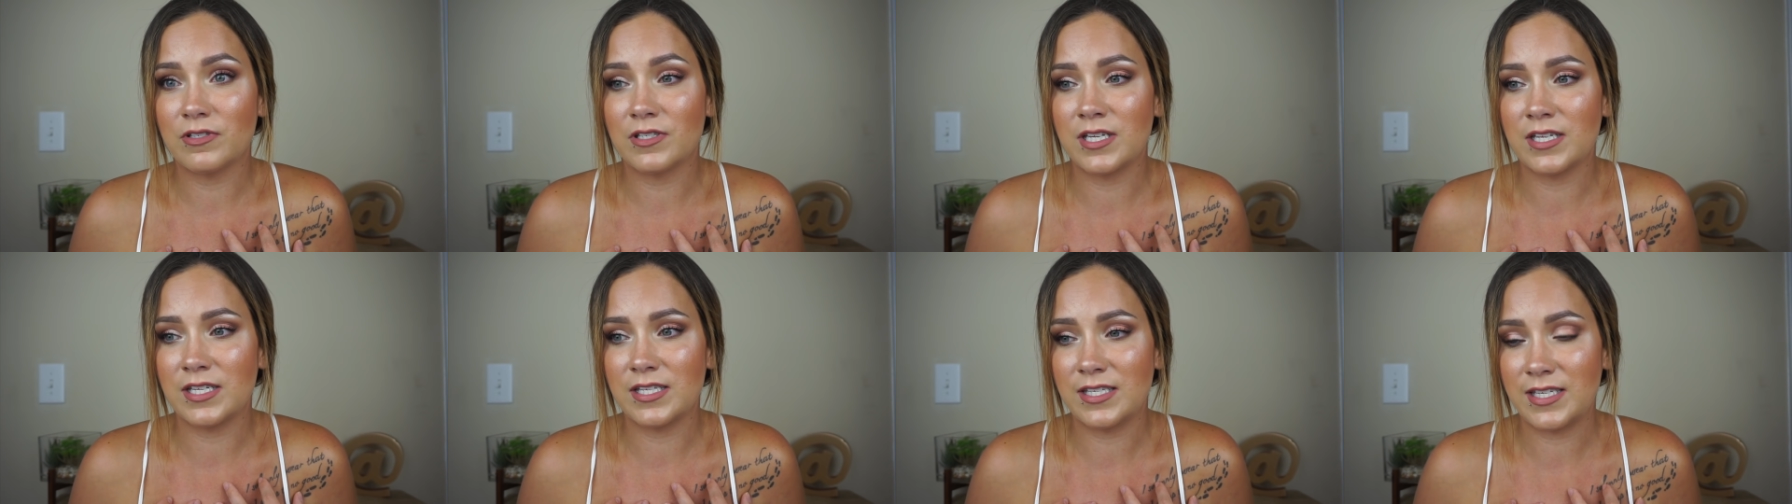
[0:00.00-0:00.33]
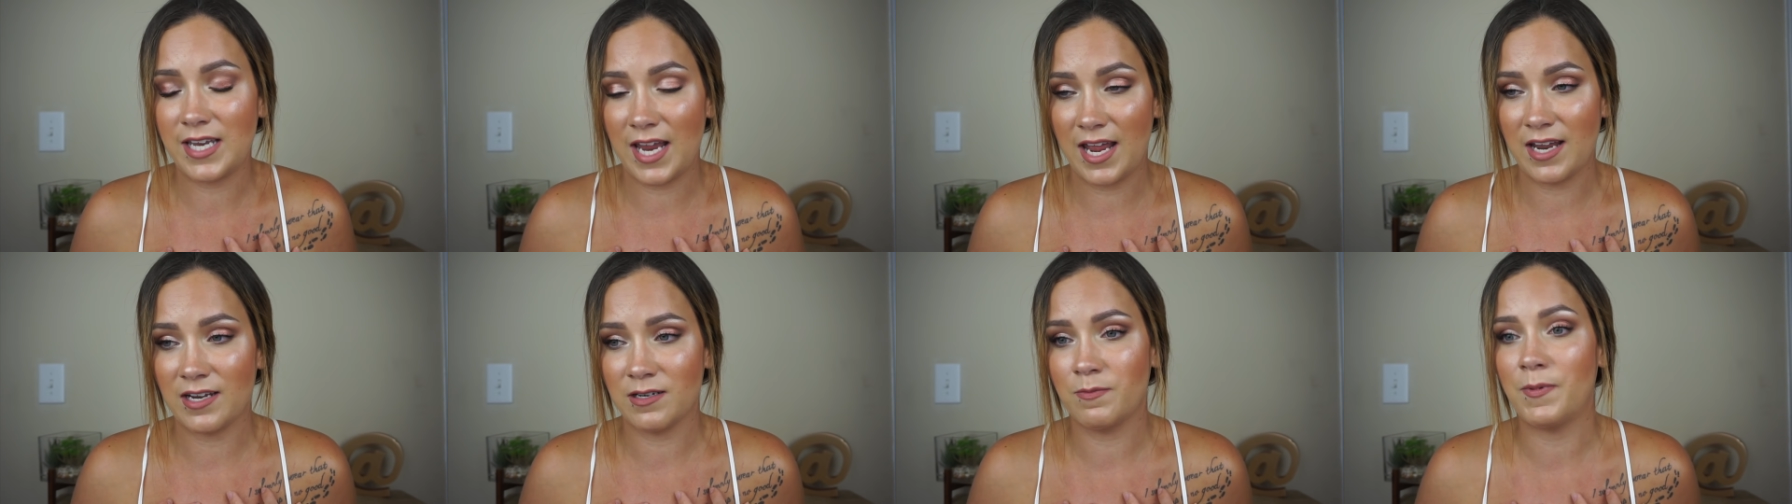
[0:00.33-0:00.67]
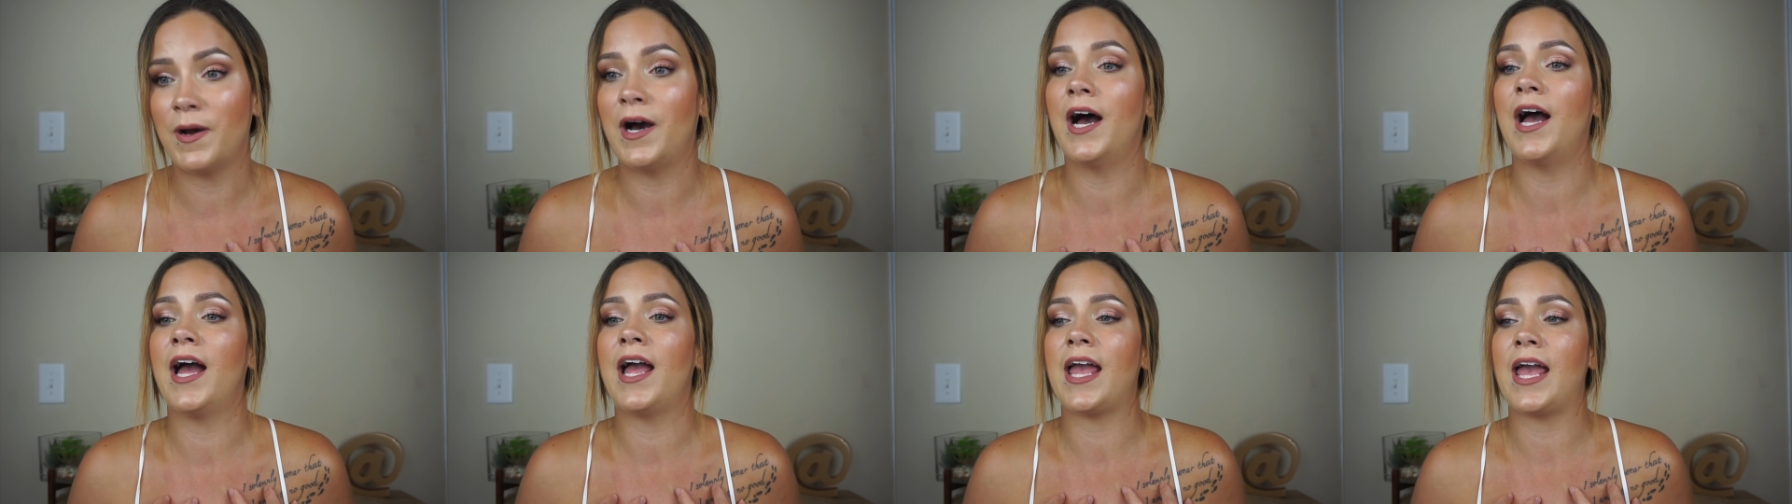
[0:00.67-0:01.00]
to stand
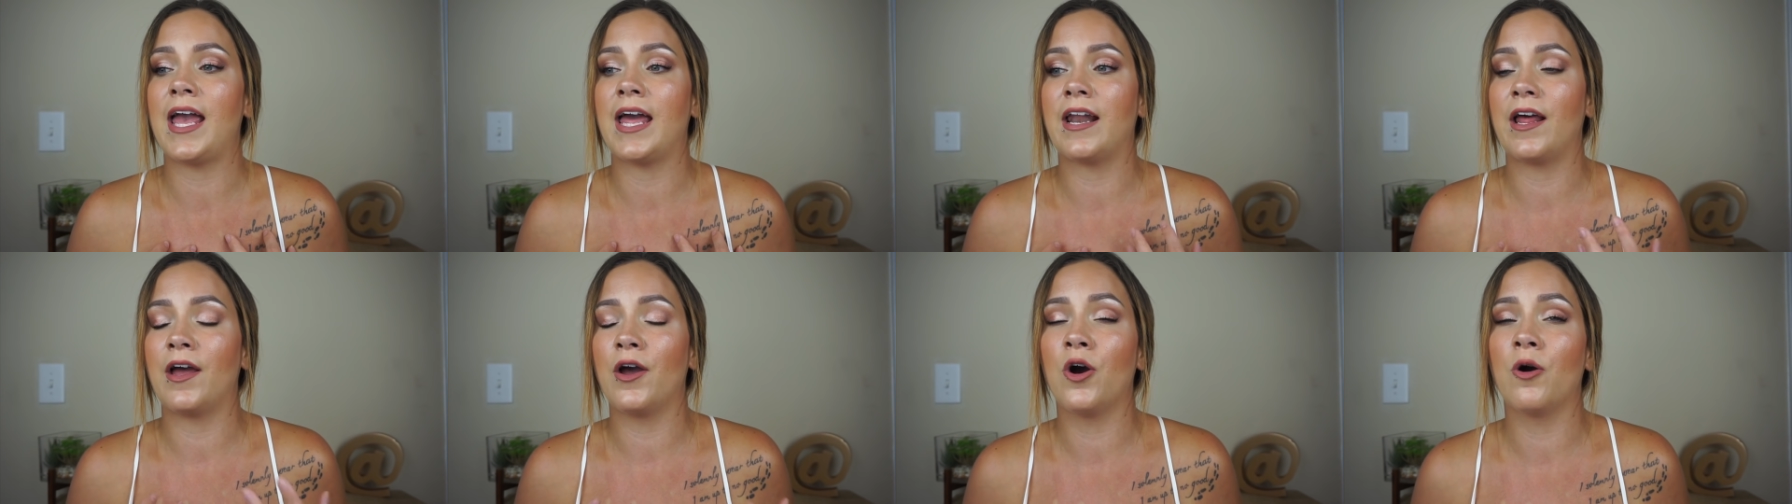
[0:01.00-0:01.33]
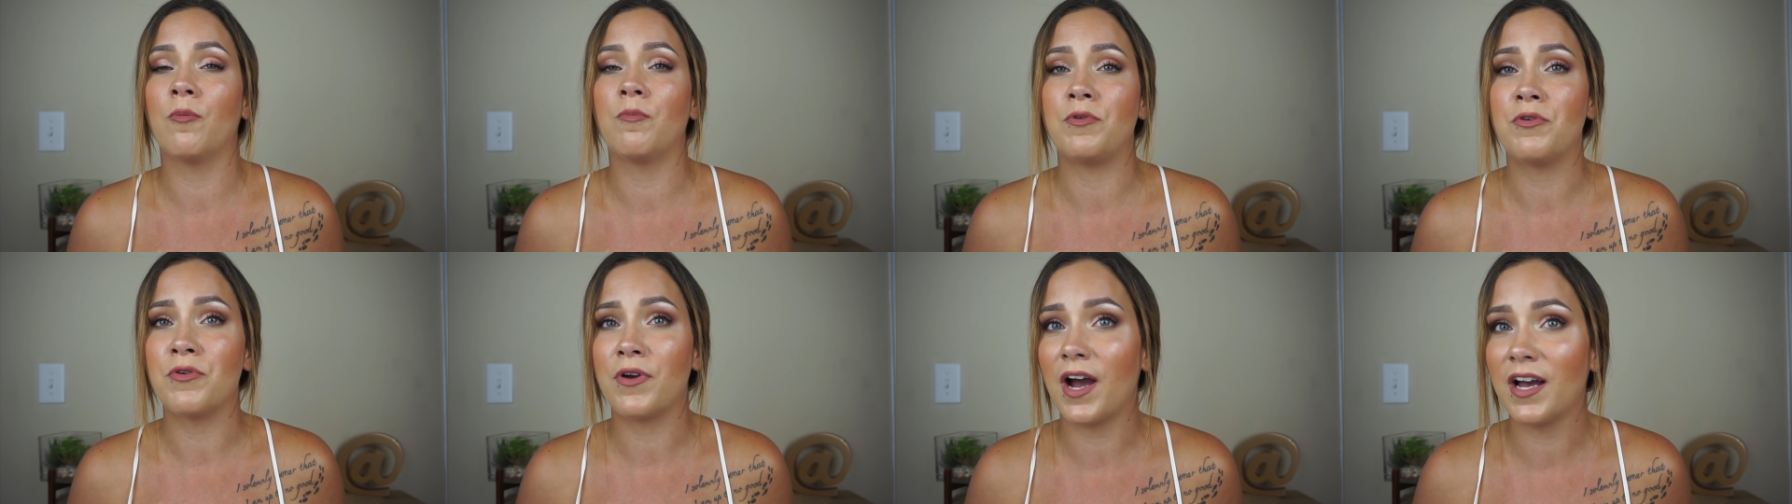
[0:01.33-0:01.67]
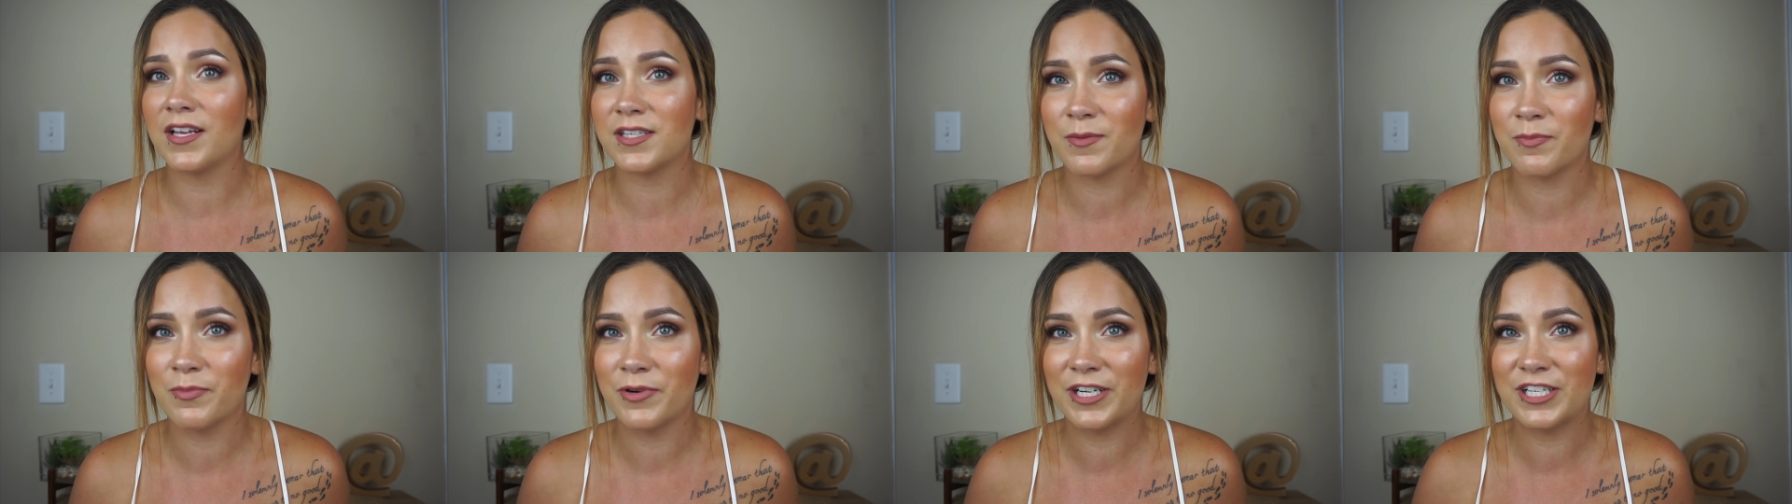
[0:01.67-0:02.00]
by and I hope you
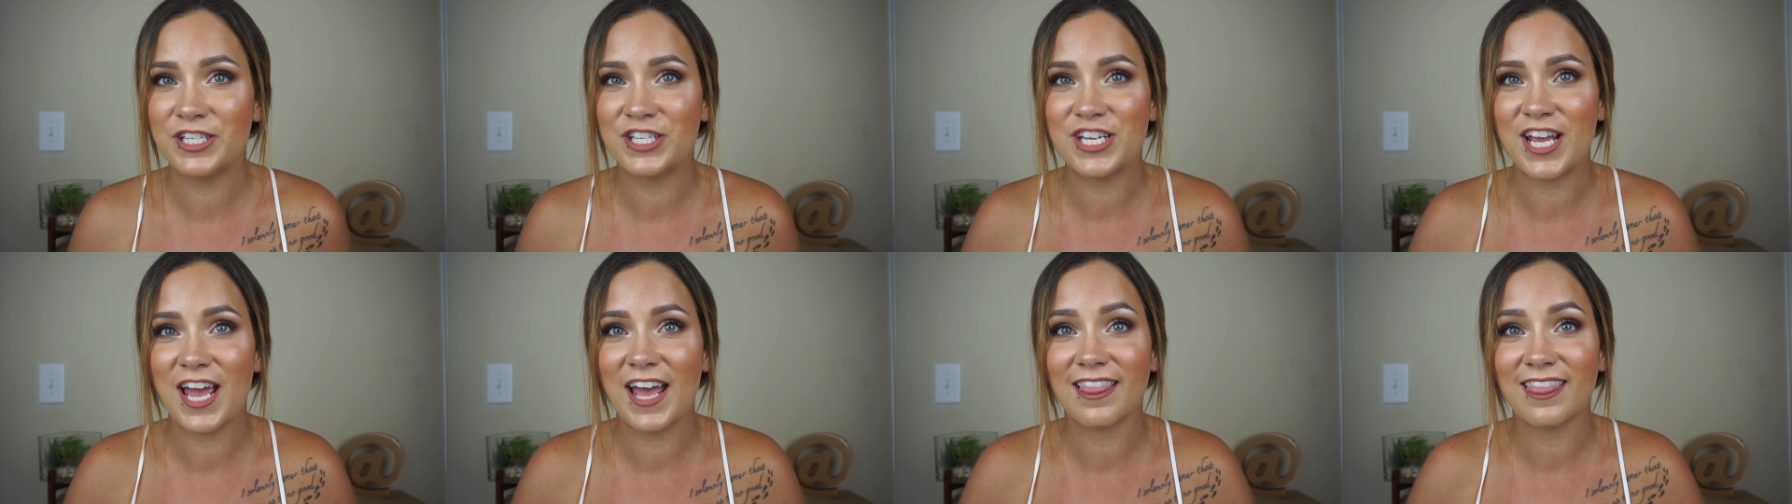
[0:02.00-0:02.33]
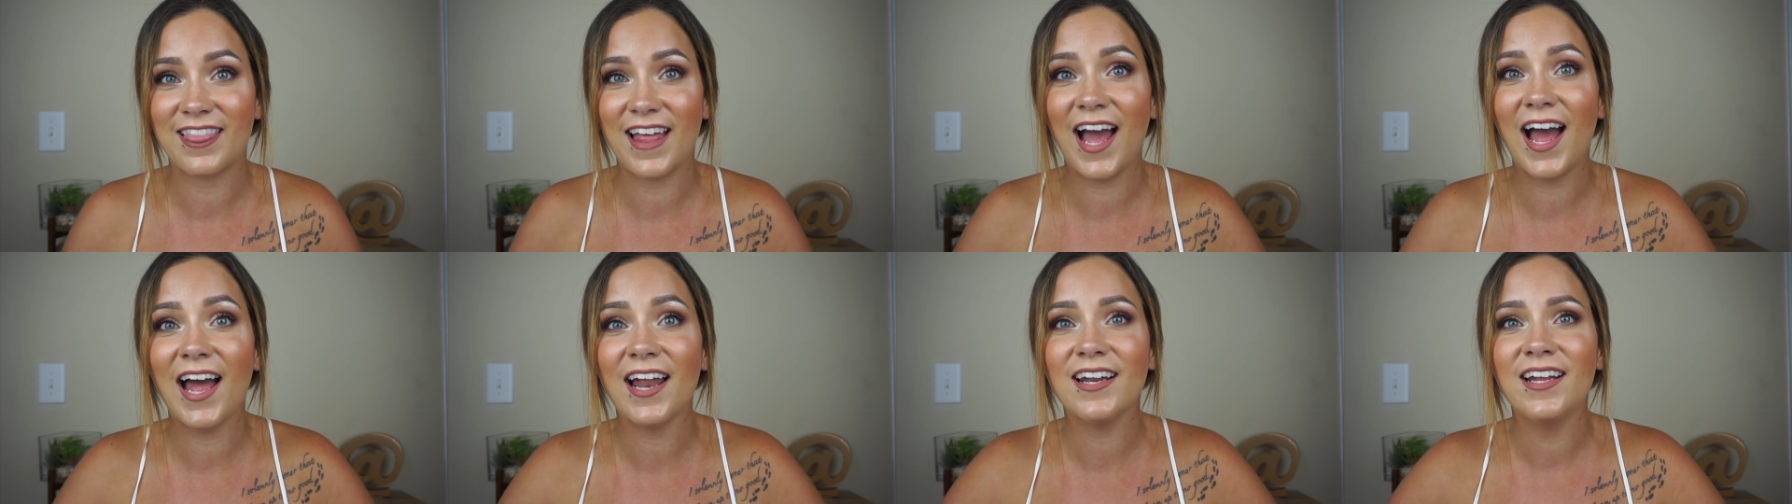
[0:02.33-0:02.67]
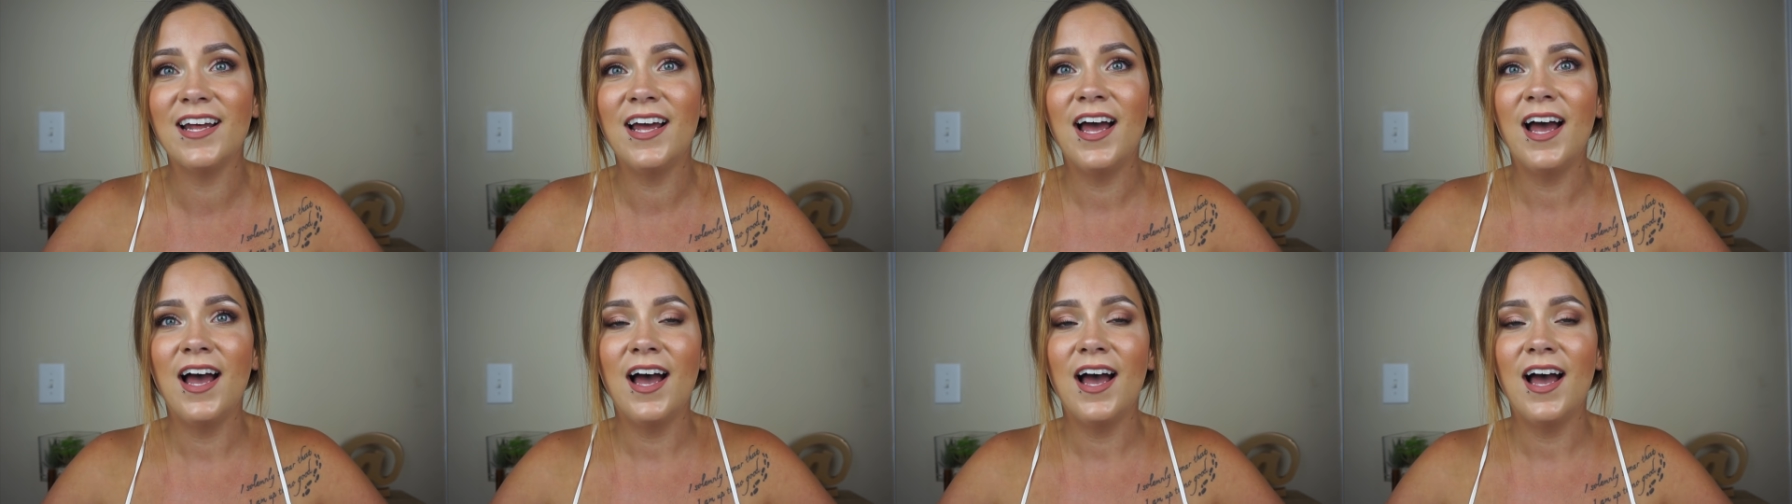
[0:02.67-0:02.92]
guys appreciate that.